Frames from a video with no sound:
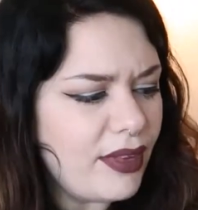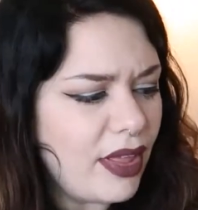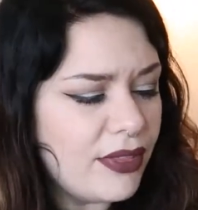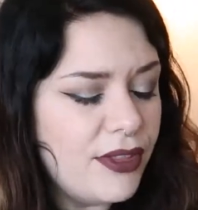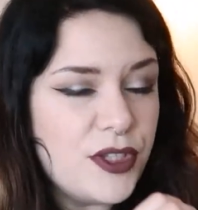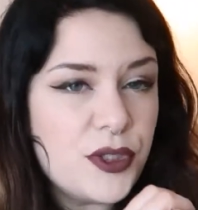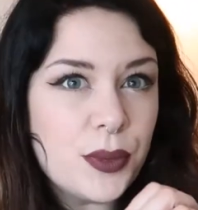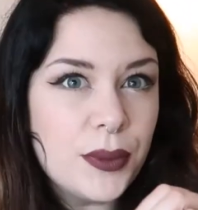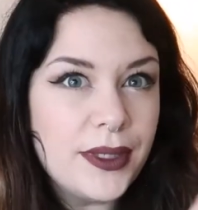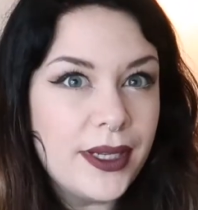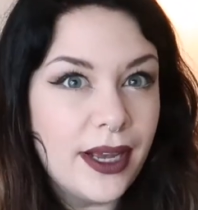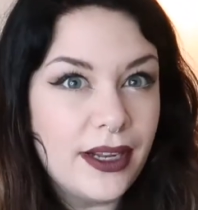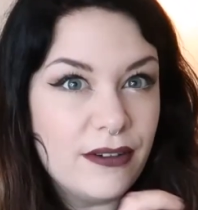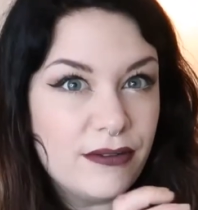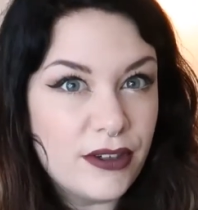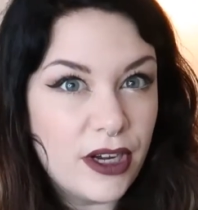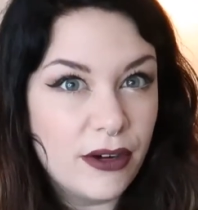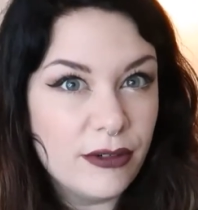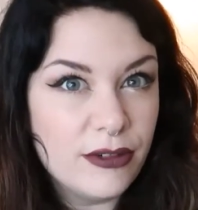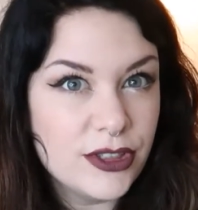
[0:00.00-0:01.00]
this one kind
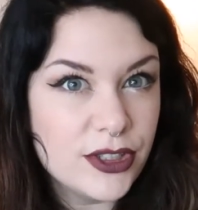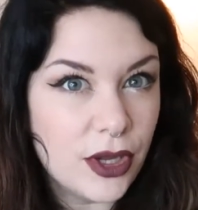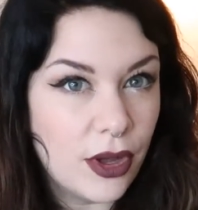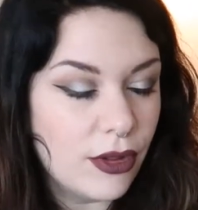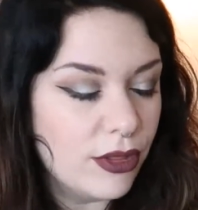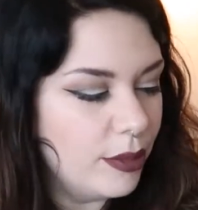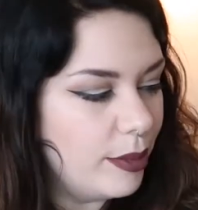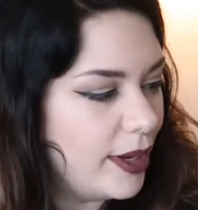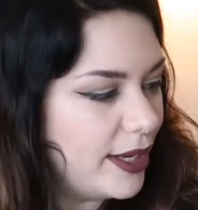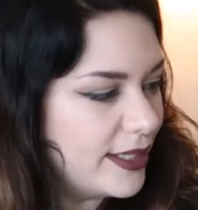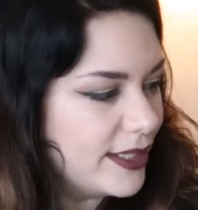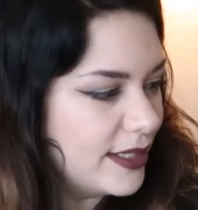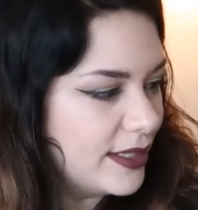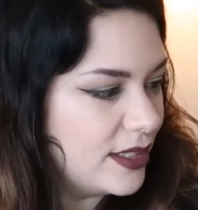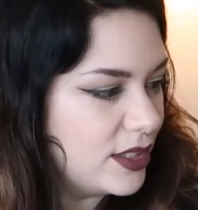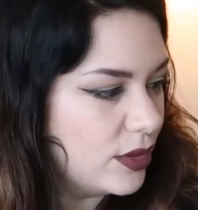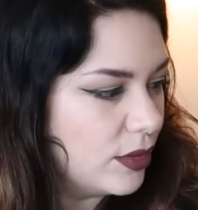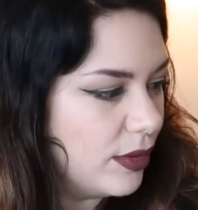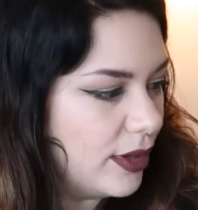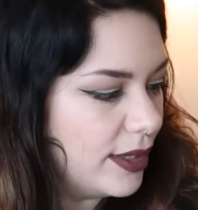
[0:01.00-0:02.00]
of covers all the
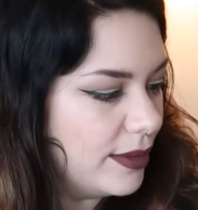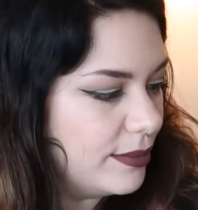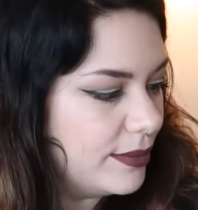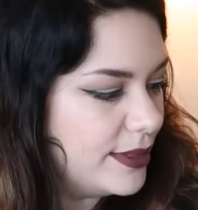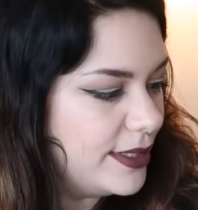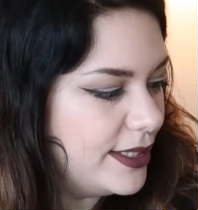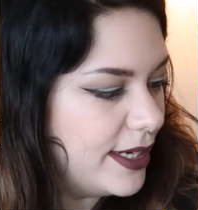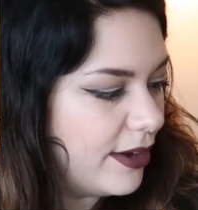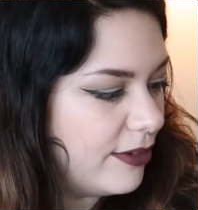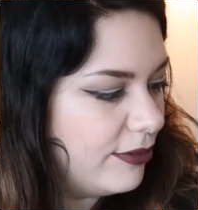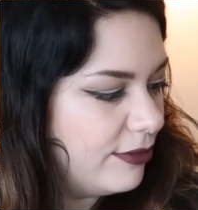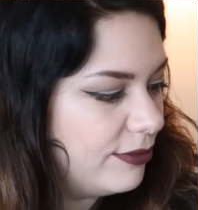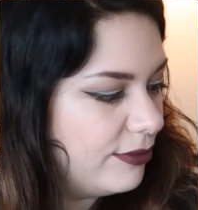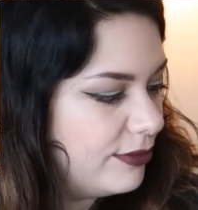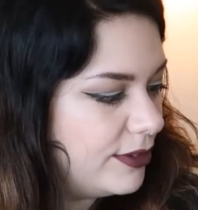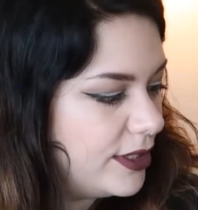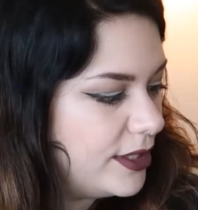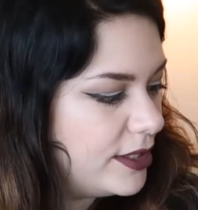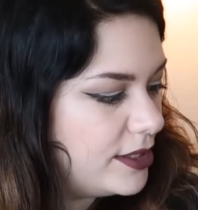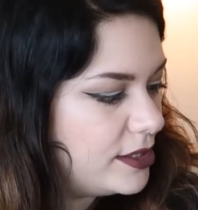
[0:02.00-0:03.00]
bases. So I'm
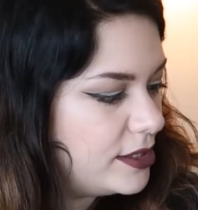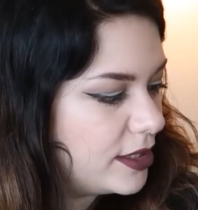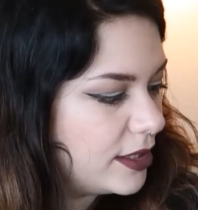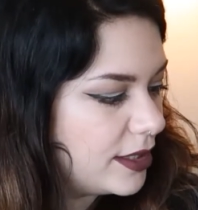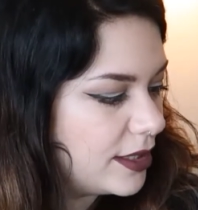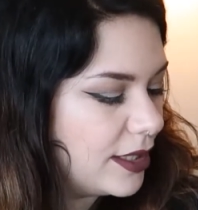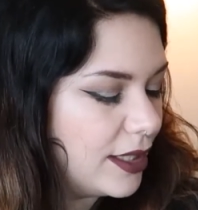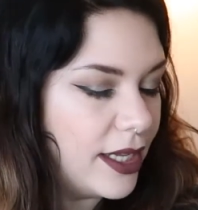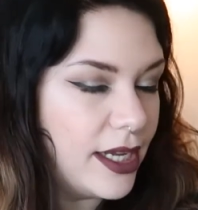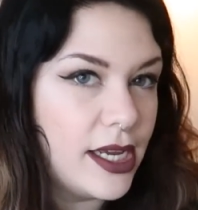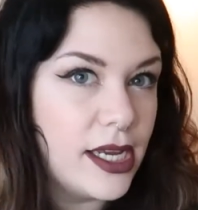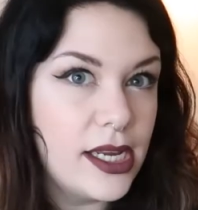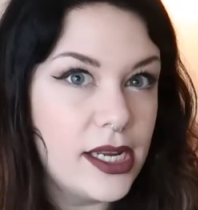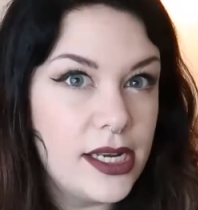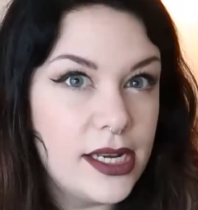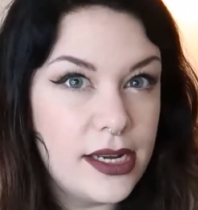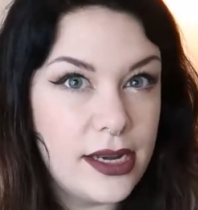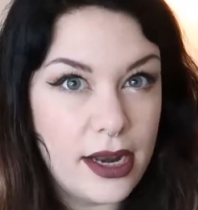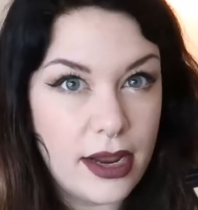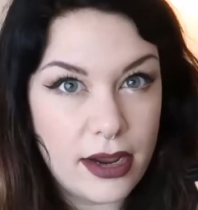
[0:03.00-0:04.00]
definitely
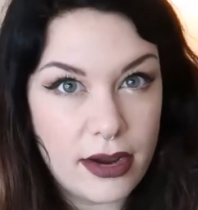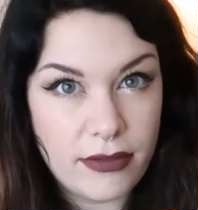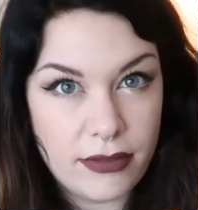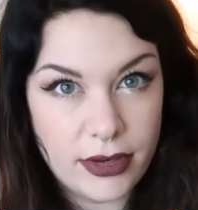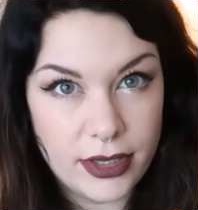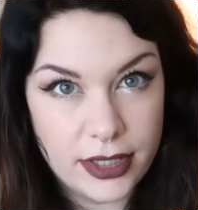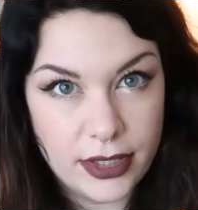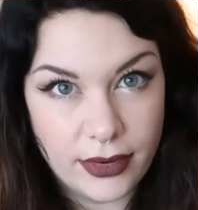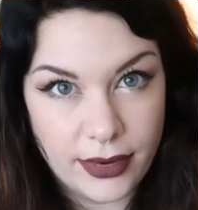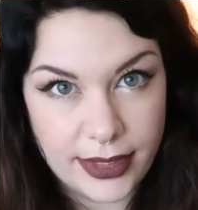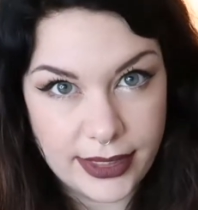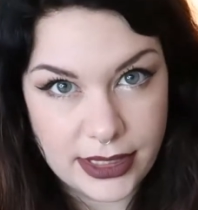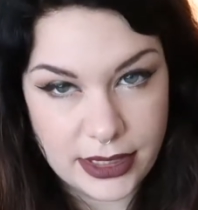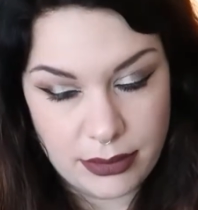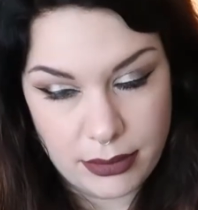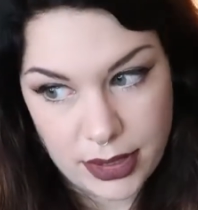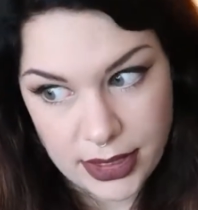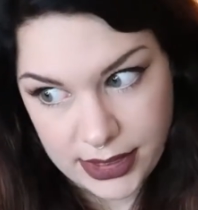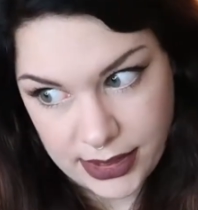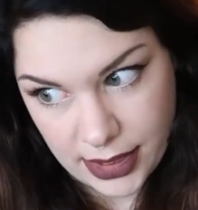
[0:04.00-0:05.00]
never going to
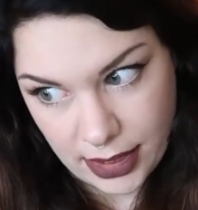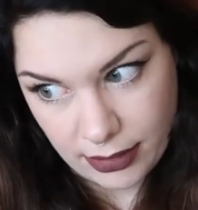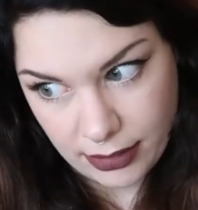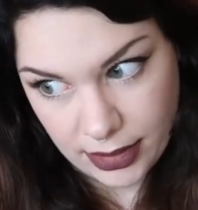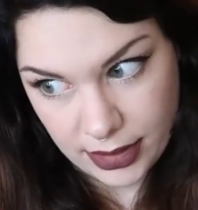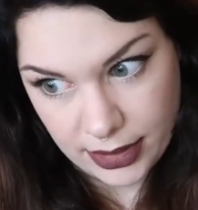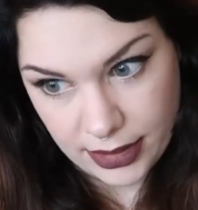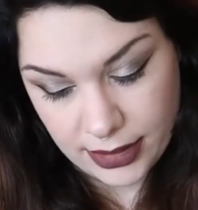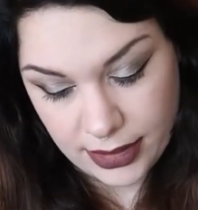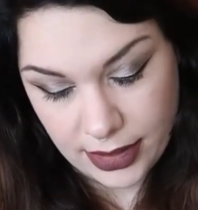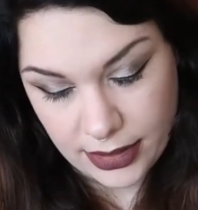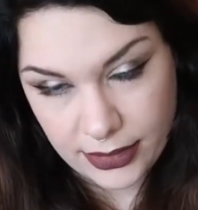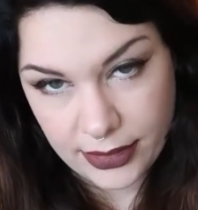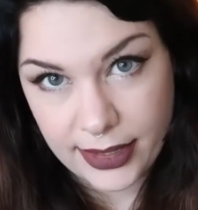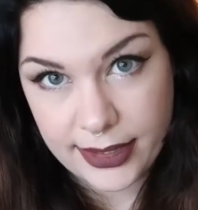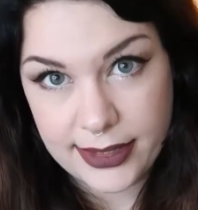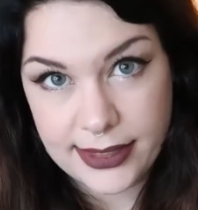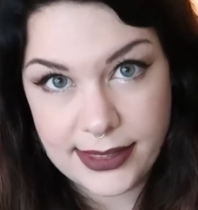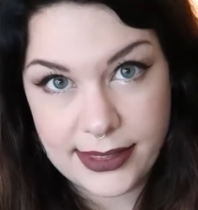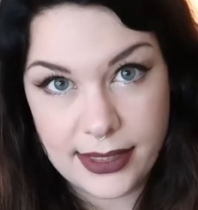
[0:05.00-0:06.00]
miss out on another
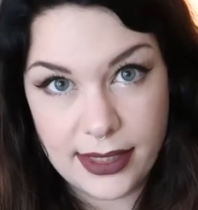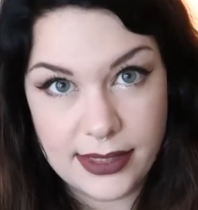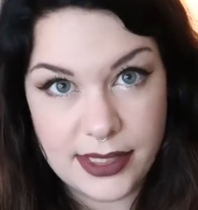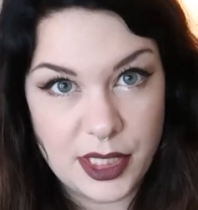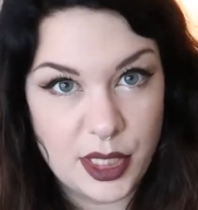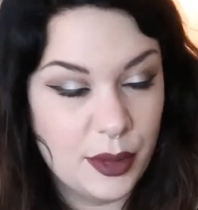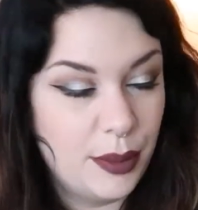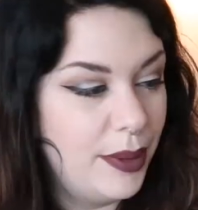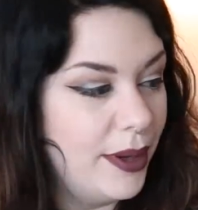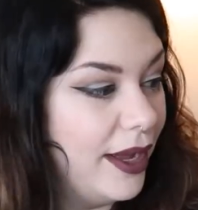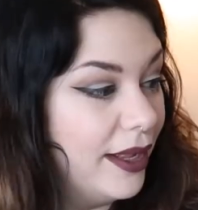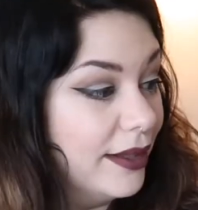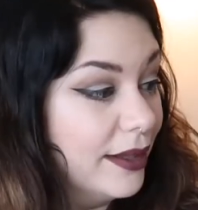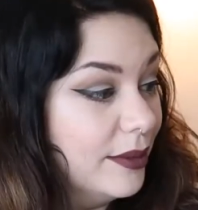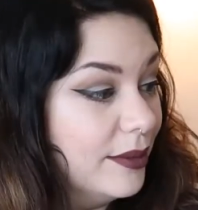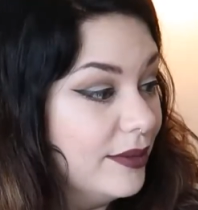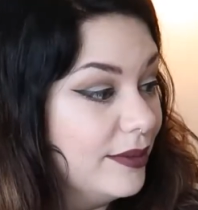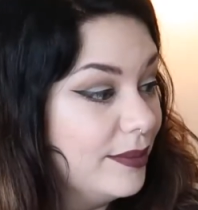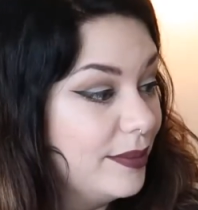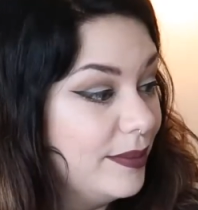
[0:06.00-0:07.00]
Anastasia
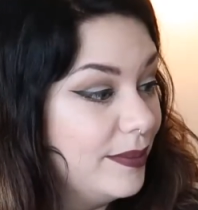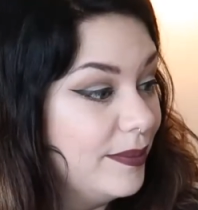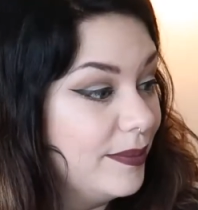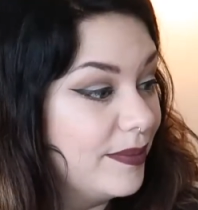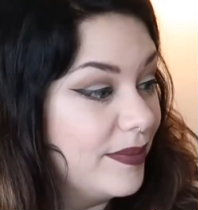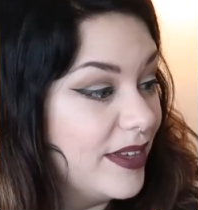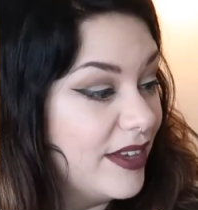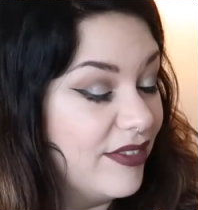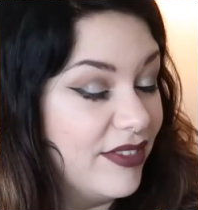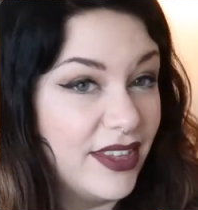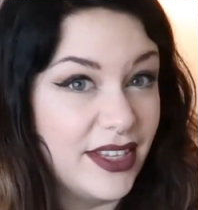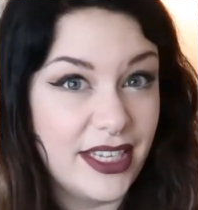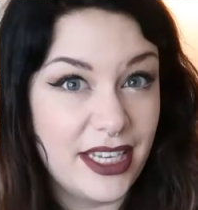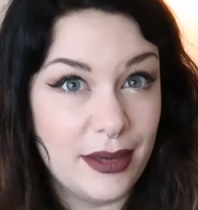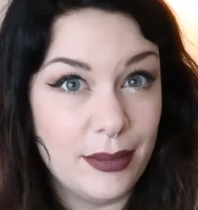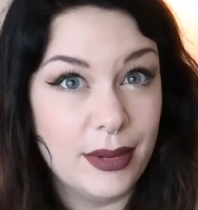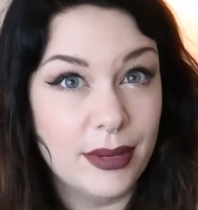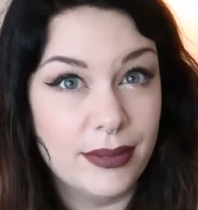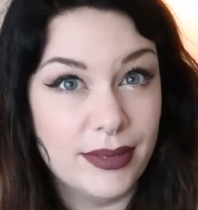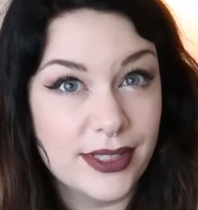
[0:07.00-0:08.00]
palette if they
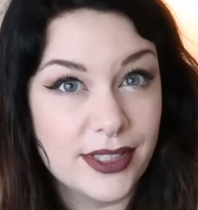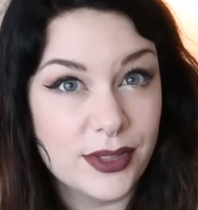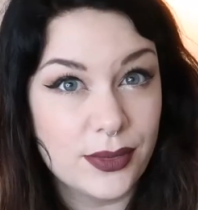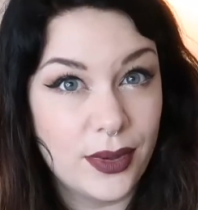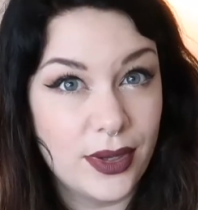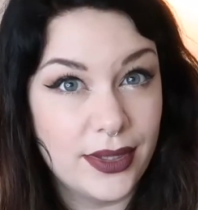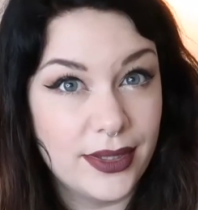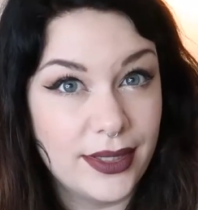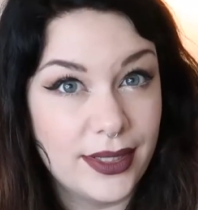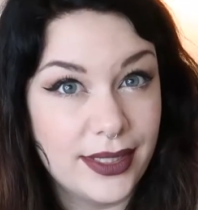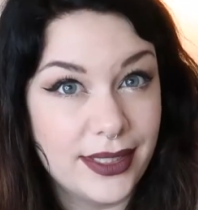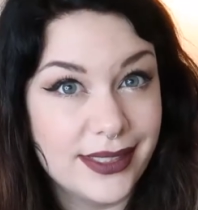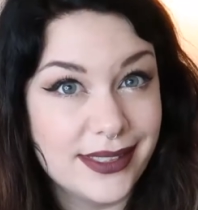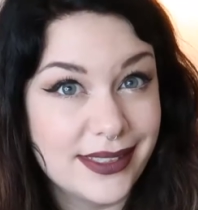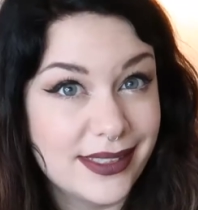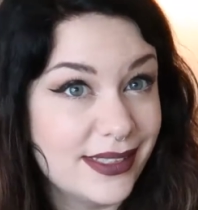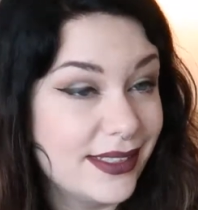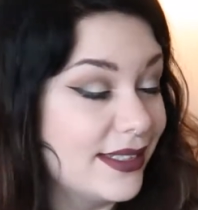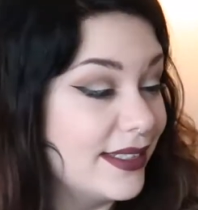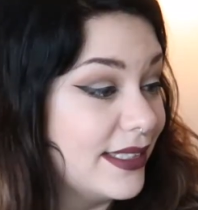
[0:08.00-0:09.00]
keep up this quality, because
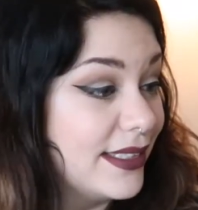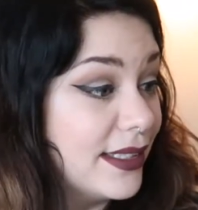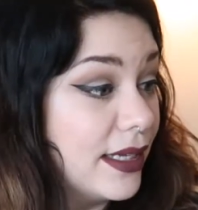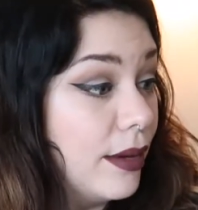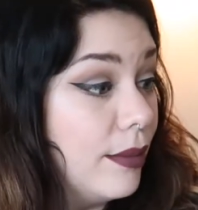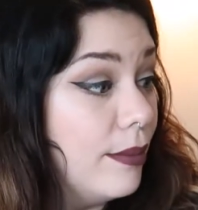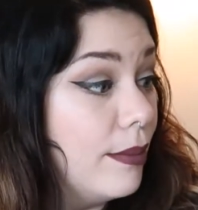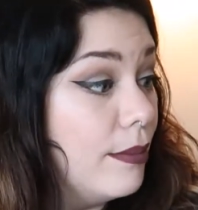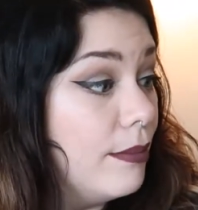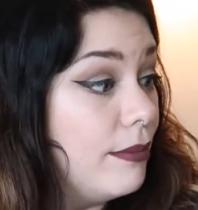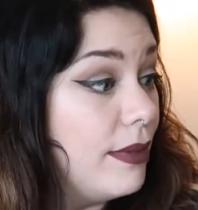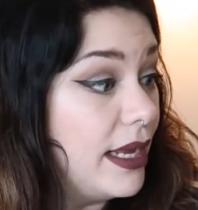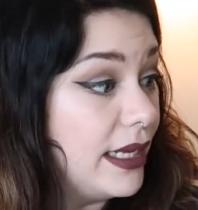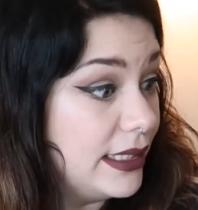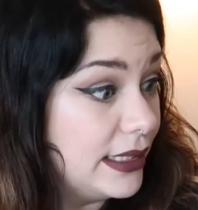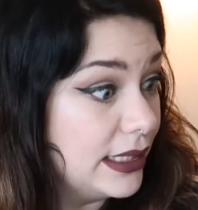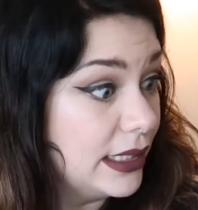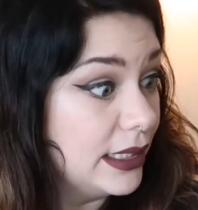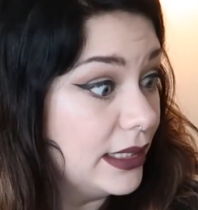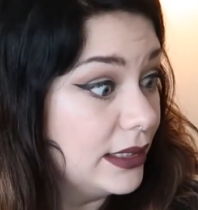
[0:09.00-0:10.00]
it is
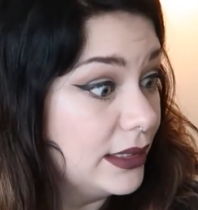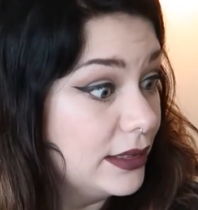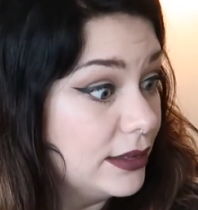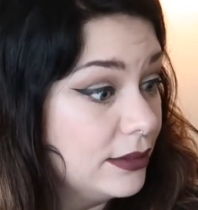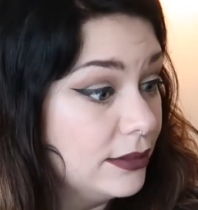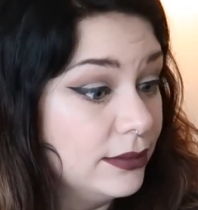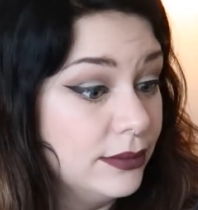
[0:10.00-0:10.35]
amazing.